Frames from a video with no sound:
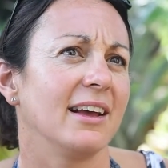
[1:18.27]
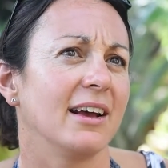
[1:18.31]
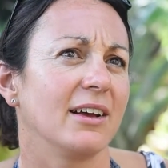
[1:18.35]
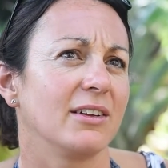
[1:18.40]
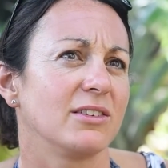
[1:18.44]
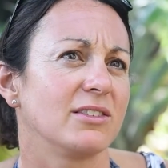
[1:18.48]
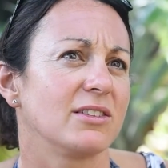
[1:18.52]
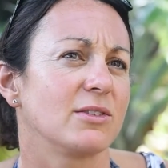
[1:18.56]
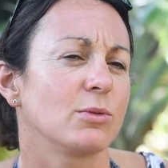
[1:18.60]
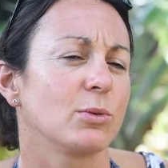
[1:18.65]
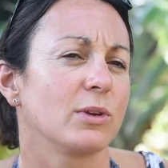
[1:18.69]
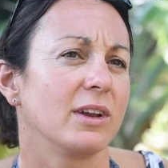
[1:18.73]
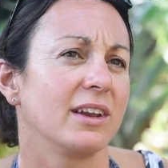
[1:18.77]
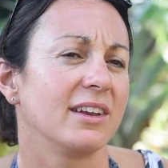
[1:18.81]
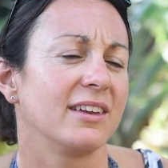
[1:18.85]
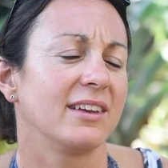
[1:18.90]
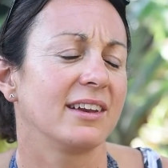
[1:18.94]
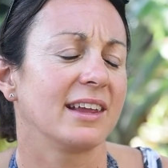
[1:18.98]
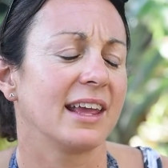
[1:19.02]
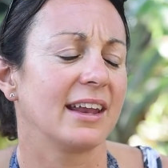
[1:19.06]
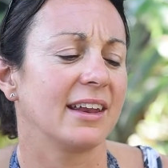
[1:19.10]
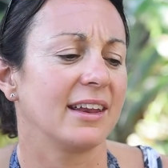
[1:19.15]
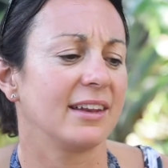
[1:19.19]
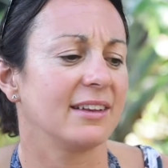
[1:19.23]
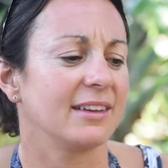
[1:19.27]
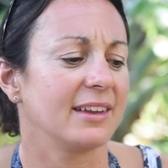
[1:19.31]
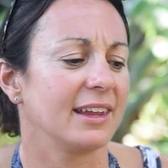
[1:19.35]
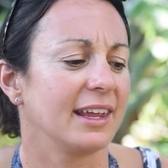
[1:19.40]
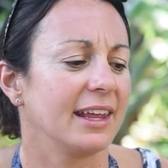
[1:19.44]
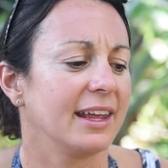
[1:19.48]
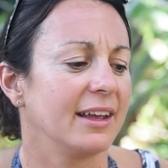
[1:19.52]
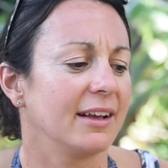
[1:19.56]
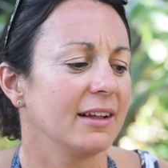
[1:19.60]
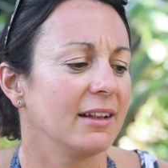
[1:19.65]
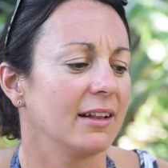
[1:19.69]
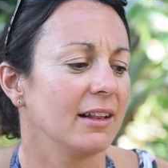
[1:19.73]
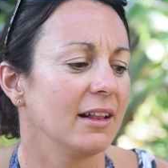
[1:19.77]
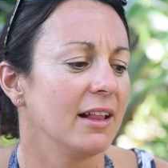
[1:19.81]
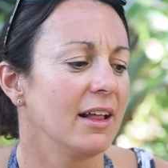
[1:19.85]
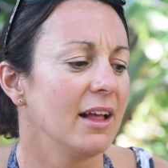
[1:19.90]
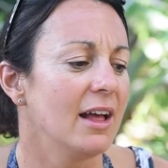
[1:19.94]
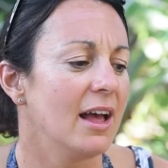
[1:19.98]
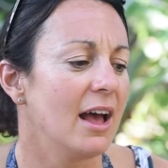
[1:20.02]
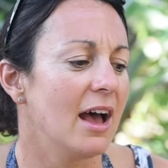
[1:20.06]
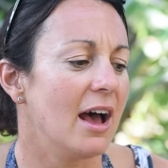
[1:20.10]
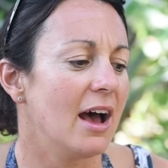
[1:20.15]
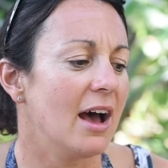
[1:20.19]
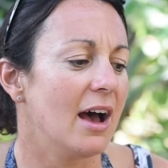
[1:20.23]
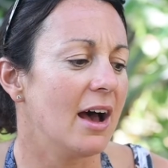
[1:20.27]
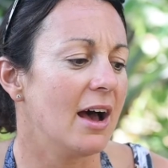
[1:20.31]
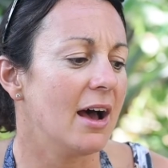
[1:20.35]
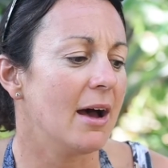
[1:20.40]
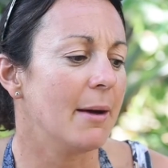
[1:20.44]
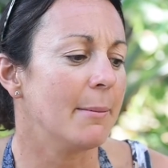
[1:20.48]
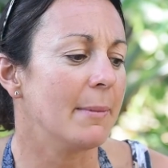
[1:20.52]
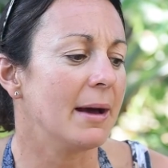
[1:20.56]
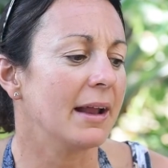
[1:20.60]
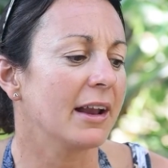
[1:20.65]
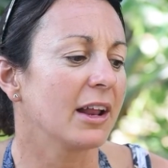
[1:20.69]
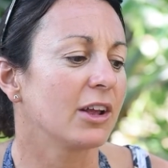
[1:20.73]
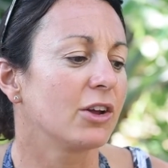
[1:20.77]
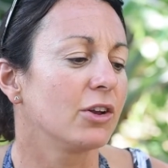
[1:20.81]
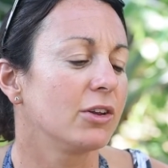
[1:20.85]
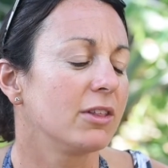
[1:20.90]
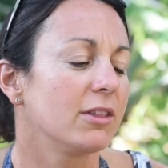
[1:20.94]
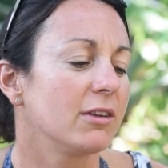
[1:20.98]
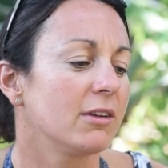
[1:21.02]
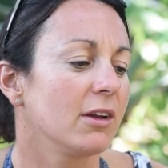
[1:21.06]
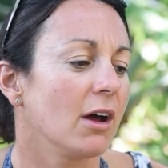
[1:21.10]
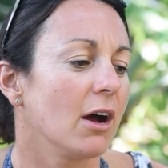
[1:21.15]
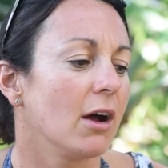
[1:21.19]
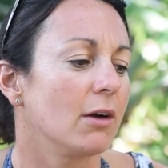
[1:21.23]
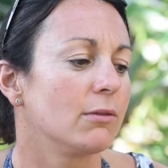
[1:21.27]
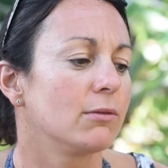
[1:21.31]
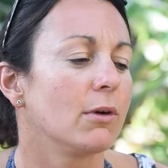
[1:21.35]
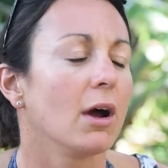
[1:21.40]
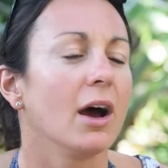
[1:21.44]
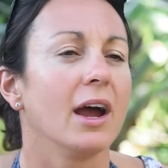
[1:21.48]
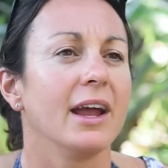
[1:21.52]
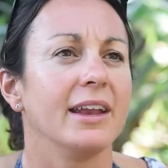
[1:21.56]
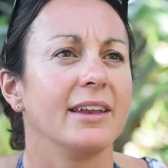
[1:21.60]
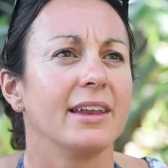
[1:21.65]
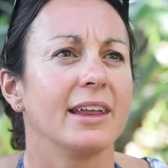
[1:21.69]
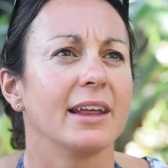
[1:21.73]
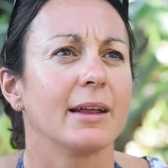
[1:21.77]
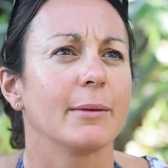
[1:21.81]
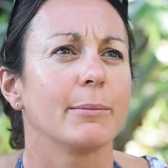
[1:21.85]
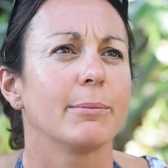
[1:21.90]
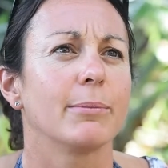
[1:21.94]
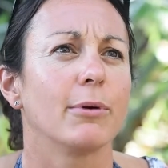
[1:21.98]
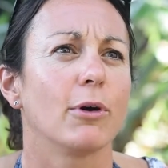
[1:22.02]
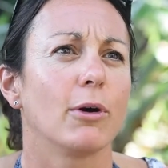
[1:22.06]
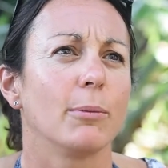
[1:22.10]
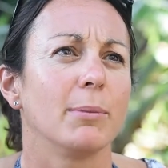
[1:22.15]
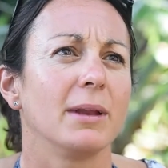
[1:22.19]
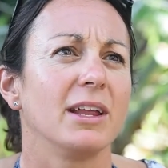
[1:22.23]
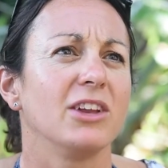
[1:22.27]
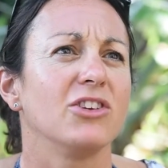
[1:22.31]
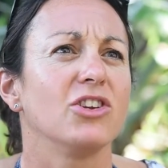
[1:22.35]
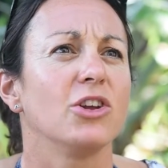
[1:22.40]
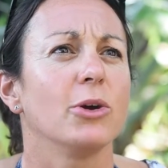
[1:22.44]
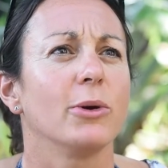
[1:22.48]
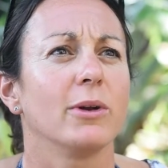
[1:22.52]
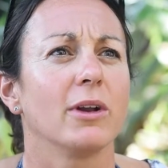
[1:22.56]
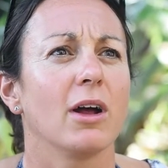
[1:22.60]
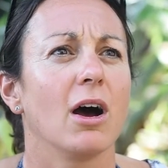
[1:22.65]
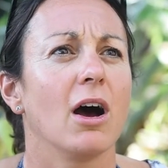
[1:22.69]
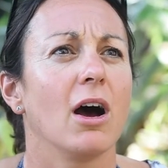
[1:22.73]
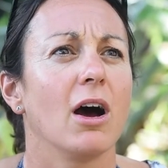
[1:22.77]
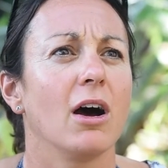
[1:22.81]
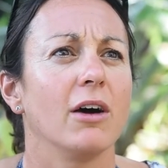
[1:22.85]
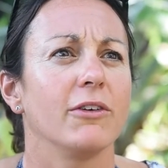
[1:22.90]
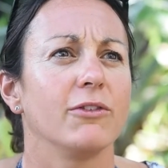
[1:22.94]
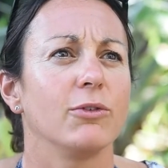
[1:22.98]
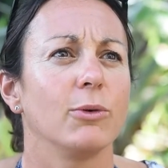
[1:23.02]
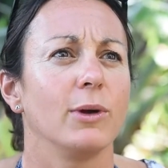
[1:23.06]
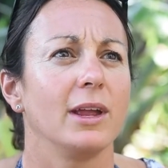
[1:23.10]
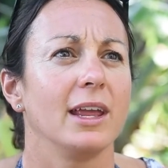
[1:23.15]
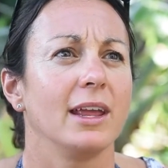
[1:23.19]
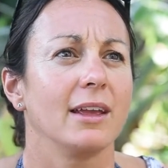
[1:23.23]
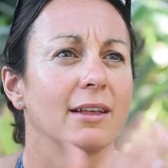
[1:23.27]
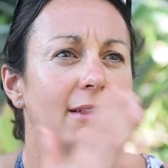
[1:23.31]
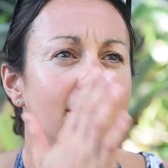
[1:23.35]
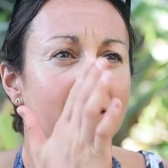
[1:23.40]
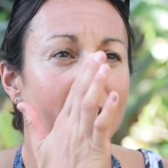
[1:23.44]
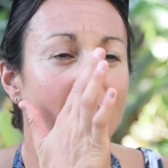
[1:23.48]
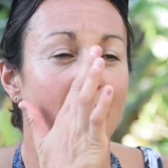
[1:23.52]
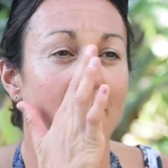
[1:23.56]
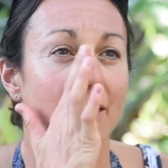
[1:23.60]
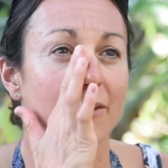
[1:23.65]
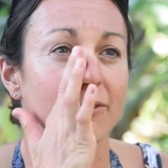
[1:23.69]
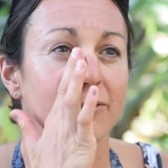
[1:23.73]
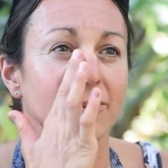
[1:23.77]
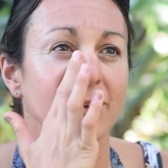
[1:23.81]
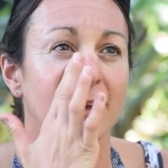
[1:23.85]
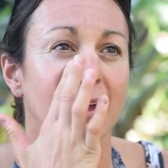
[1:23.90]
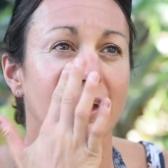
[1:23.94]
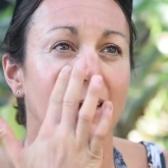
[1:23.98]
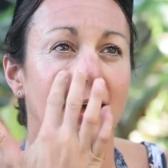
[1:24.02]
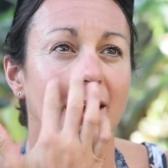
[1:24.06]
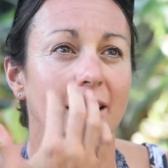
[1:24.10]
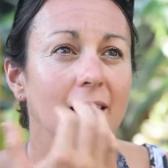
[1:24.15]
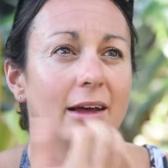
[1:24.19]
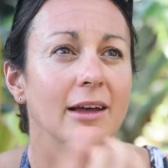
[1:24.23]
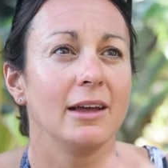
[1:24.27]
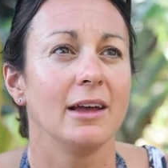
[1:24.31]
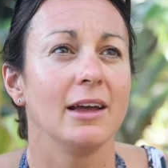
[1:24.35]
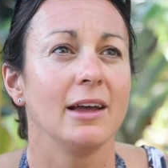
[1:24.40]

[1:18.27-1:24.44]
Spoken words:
I just wanted to get it to heal, and I could start riding probably 2.5 weeks after